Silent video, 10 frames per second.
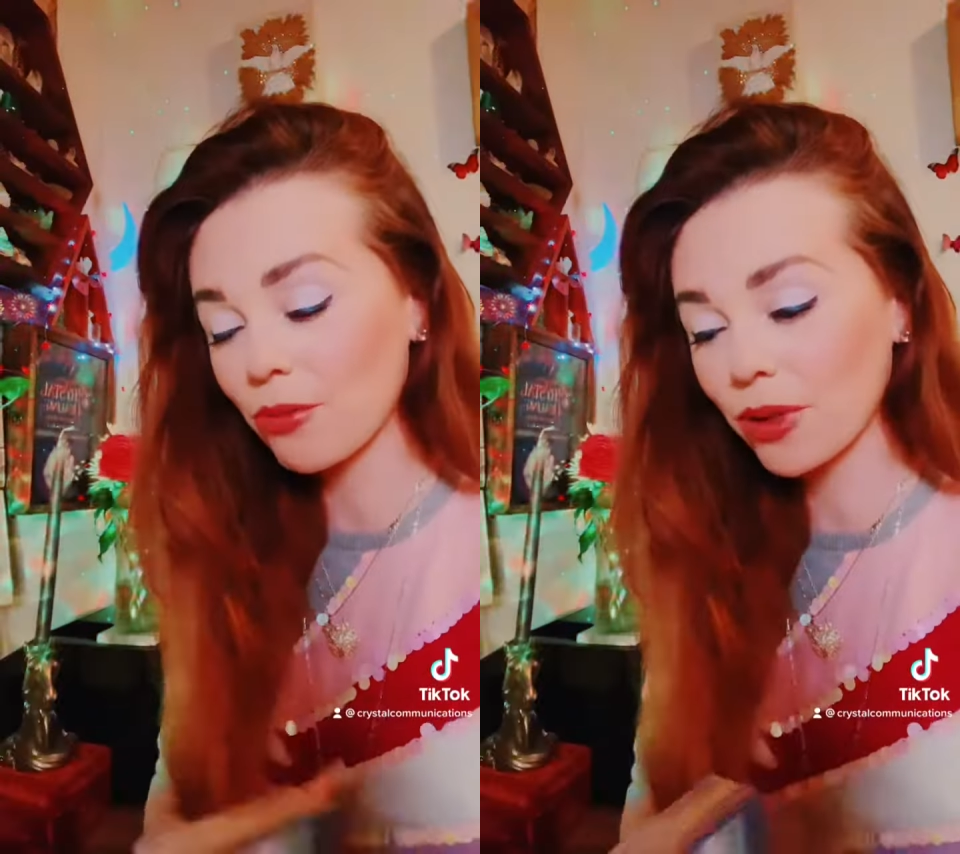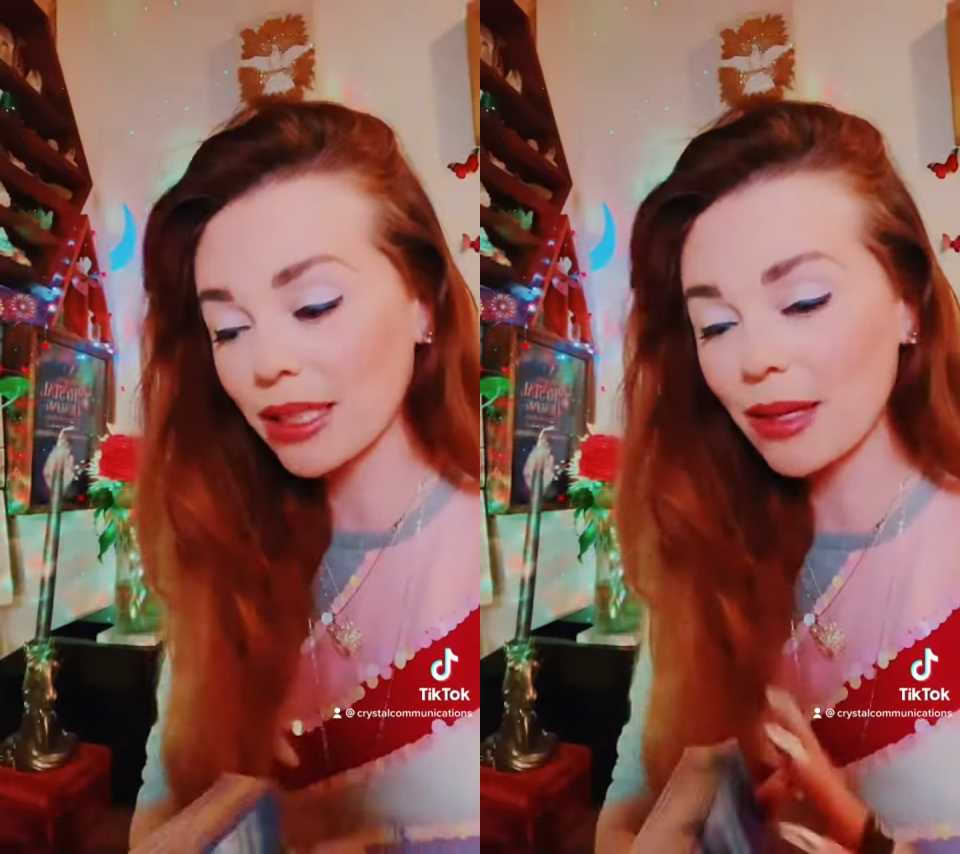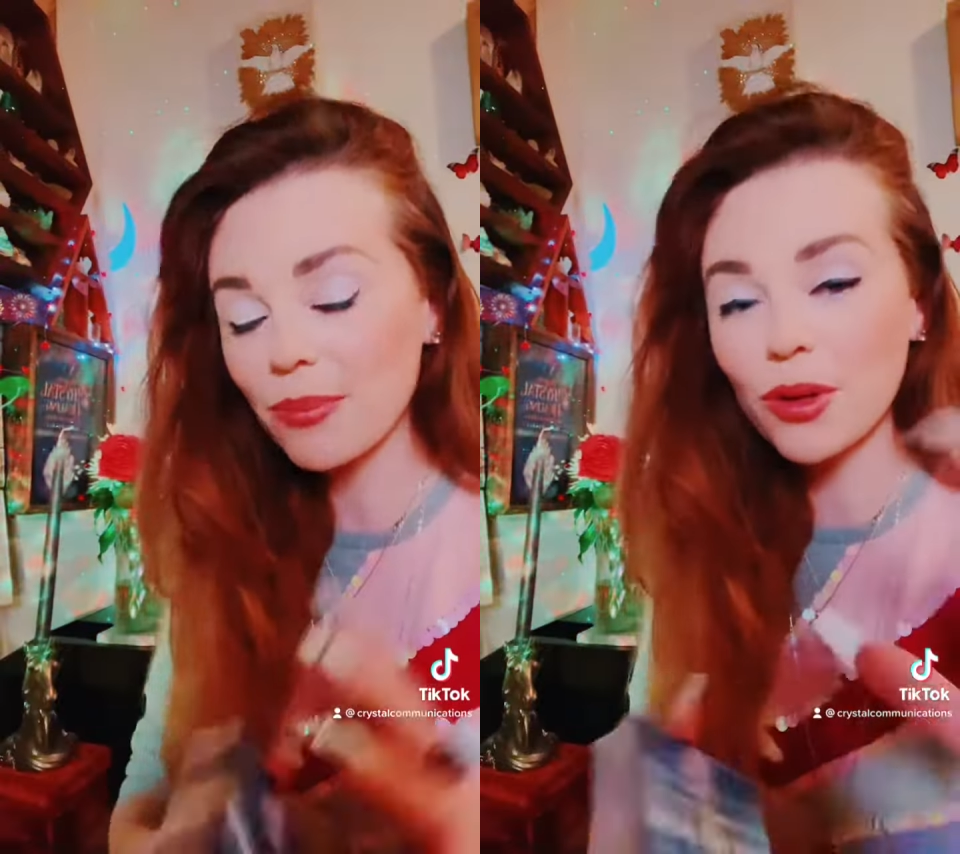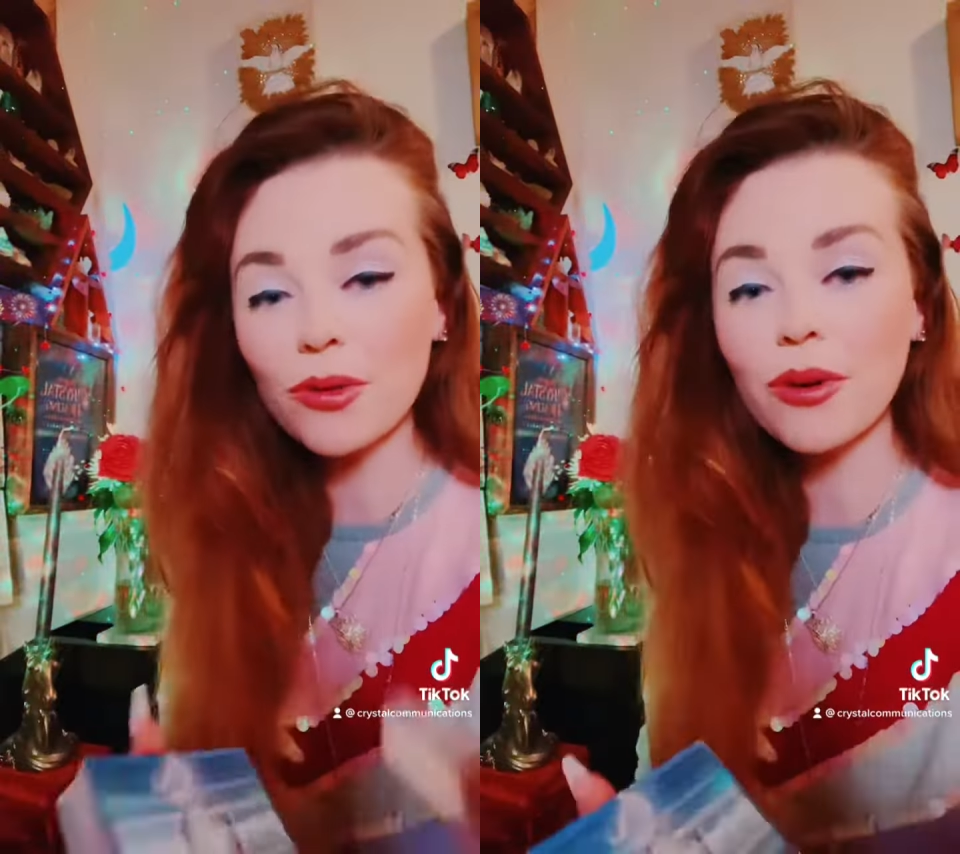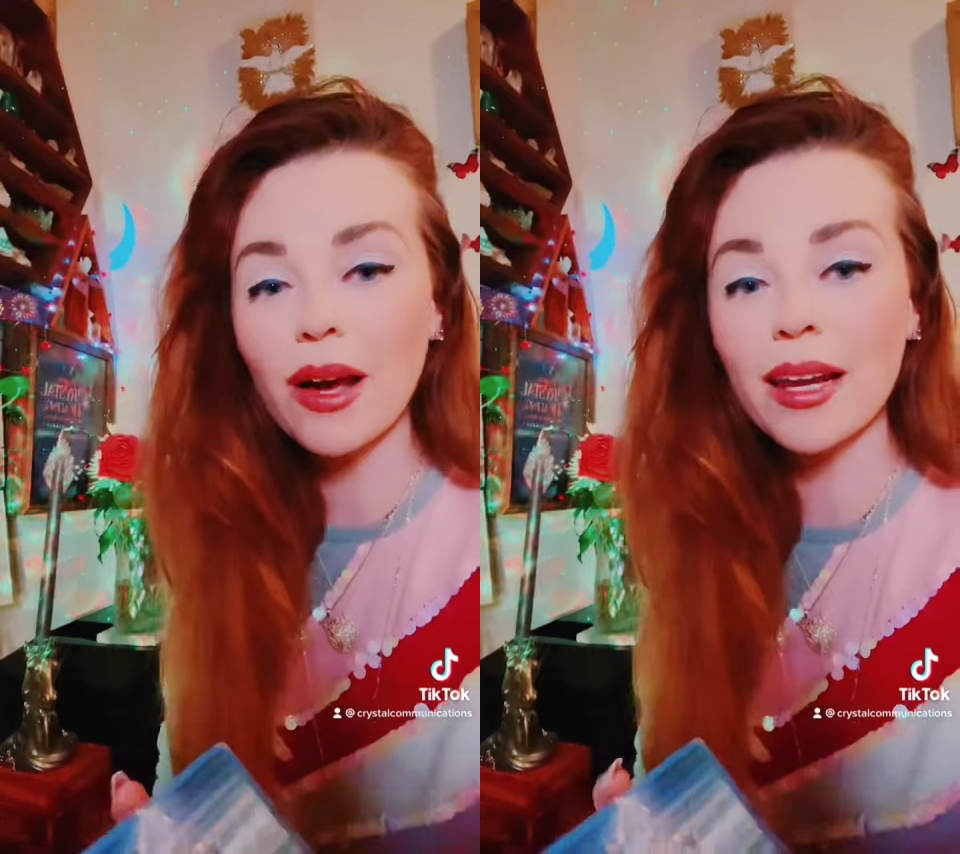Really
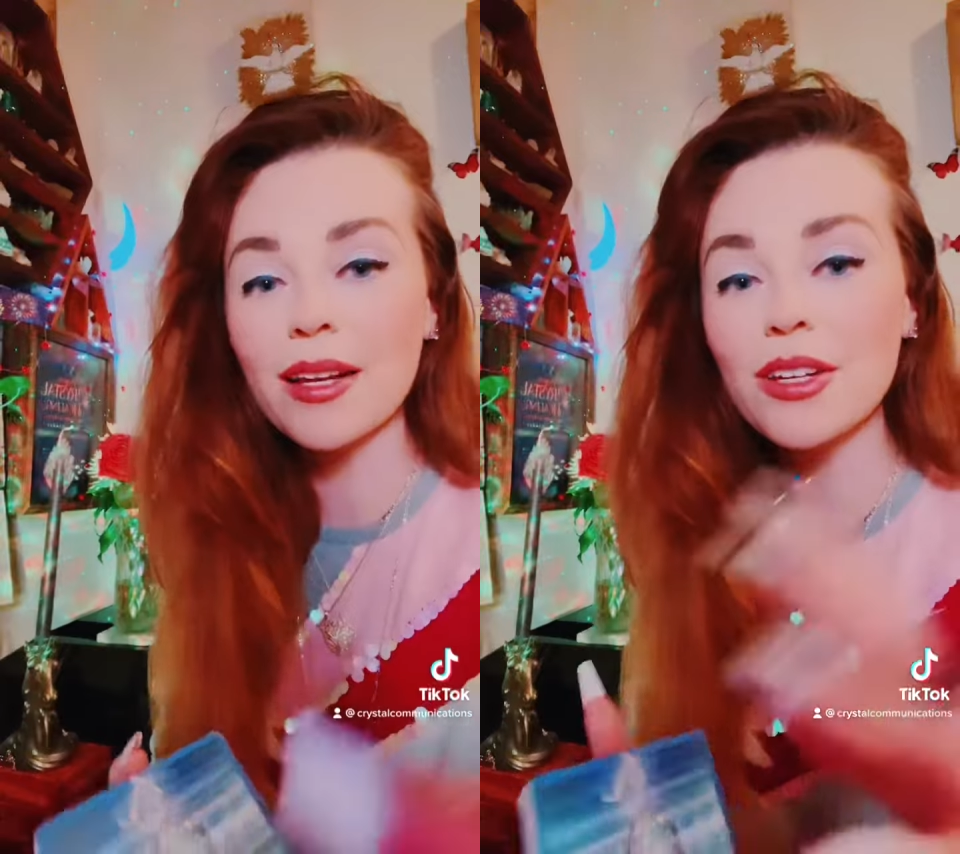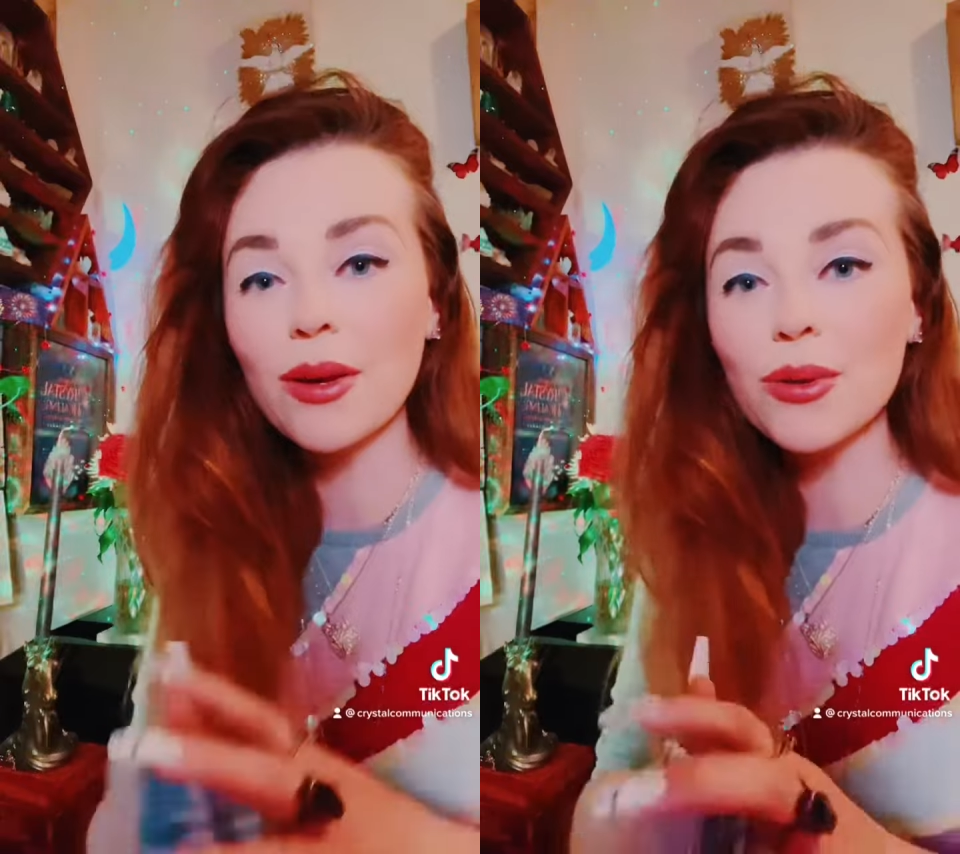beautiful energy.